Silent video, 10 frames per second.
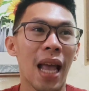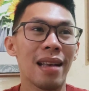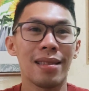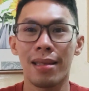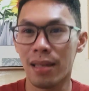
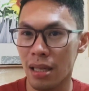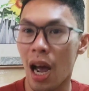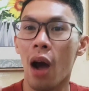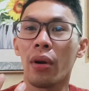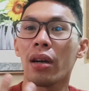assisting
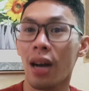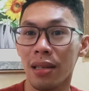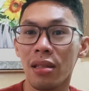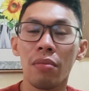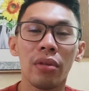our
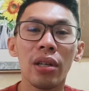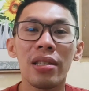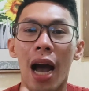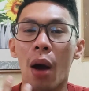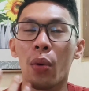
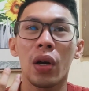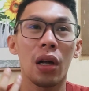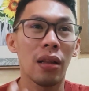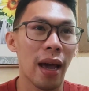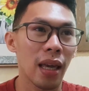customers, our
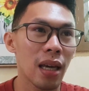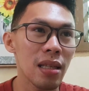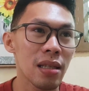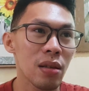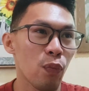
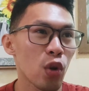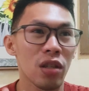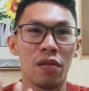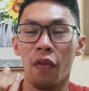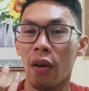clients, which
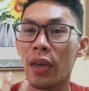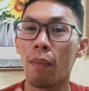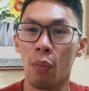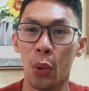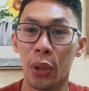is very
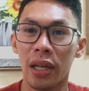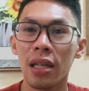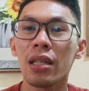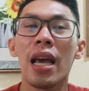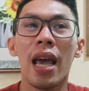
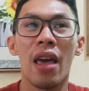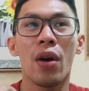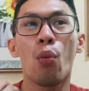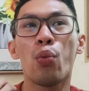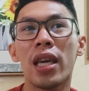important, and
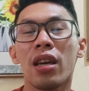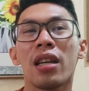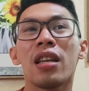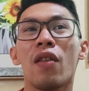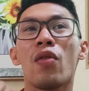that we
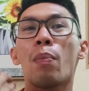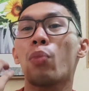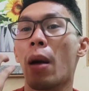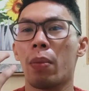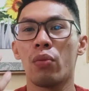could give them
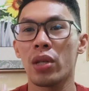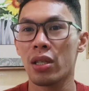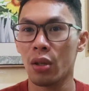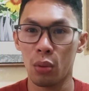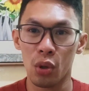proper
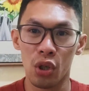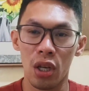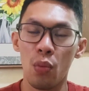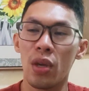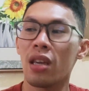
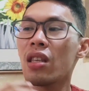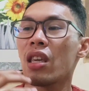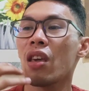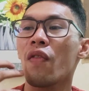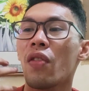resolution, we could
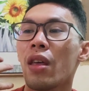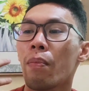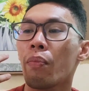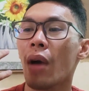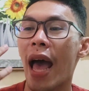give
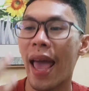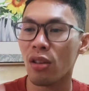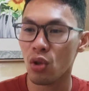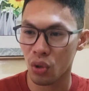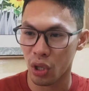them
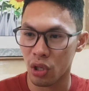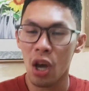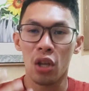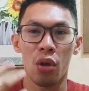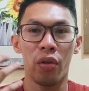answers
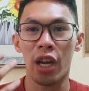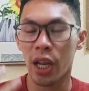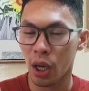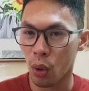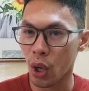to their
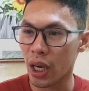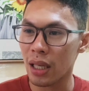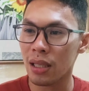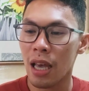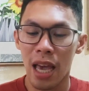
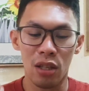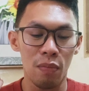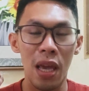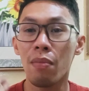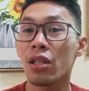inquiries, and to
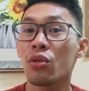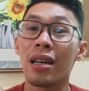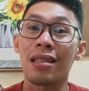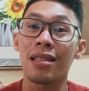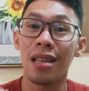be able
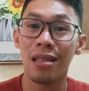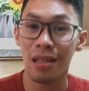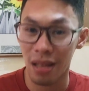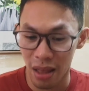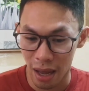to
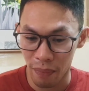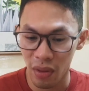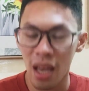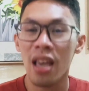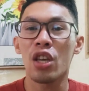assist
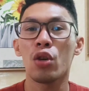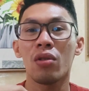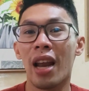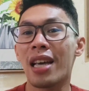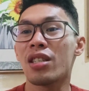them
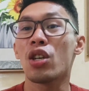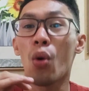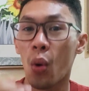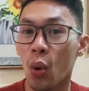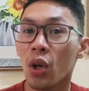utilizing
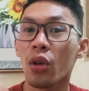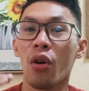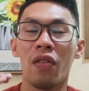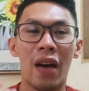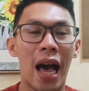all
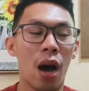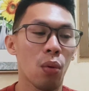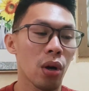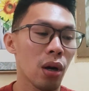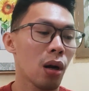of
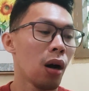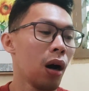our